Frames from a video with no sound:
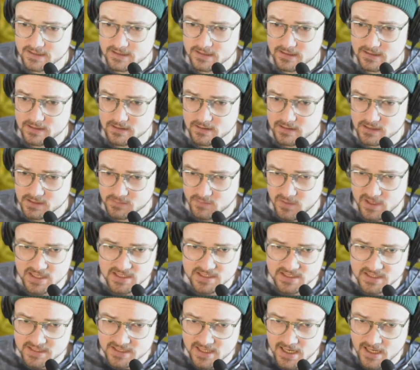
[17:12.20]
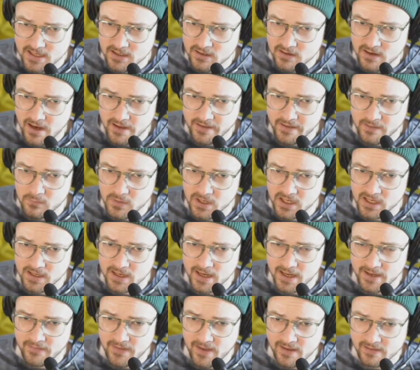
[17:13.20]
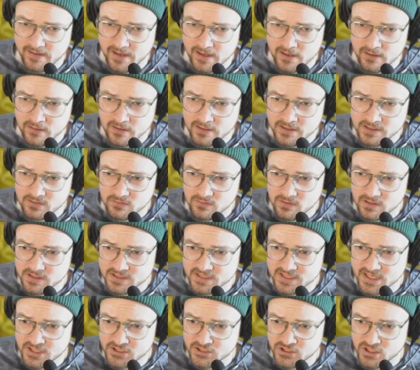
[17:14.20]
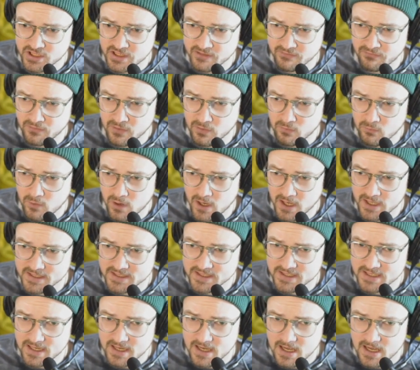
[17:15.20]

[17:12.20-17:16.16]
space designer, and then we can add that later into our session if we want.